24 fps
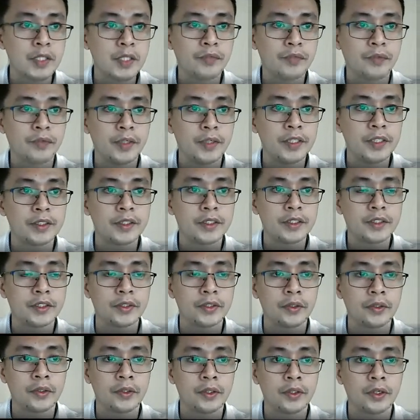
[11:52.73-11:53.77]
first is
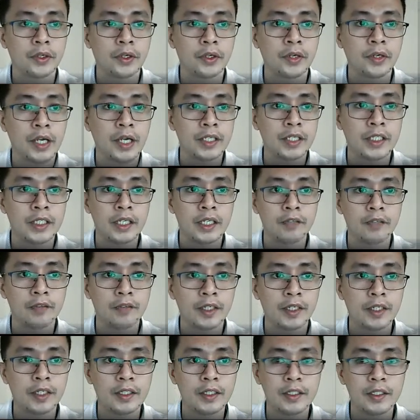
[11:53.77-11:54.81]
your grade
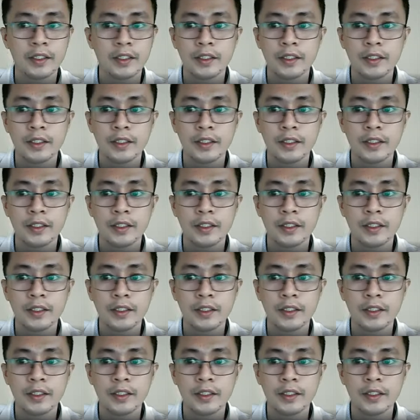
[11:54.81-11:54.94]
level,